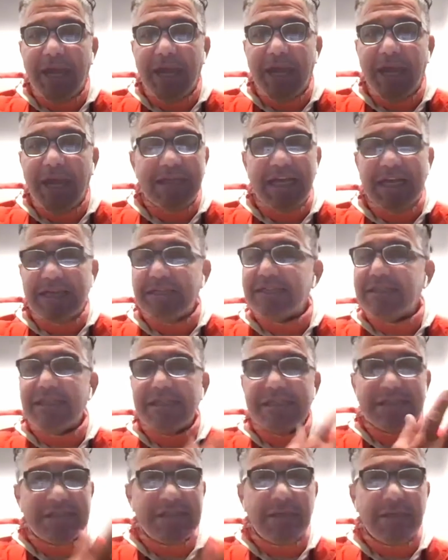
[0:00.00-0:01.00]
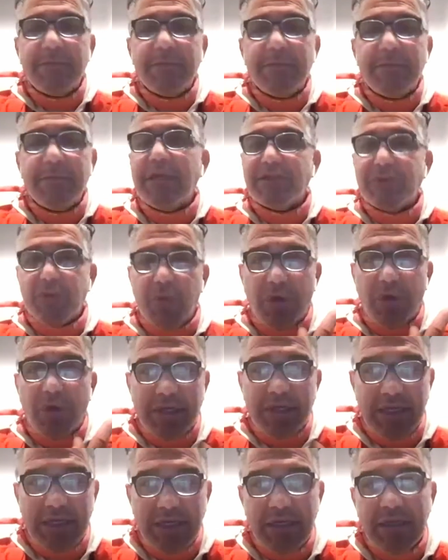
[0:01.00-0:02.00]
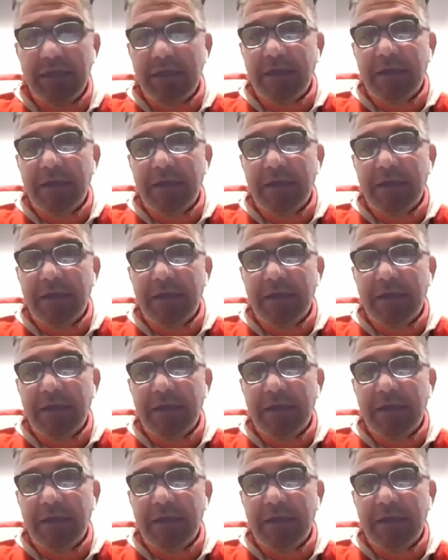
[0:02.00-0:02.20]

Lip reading: that that system is working.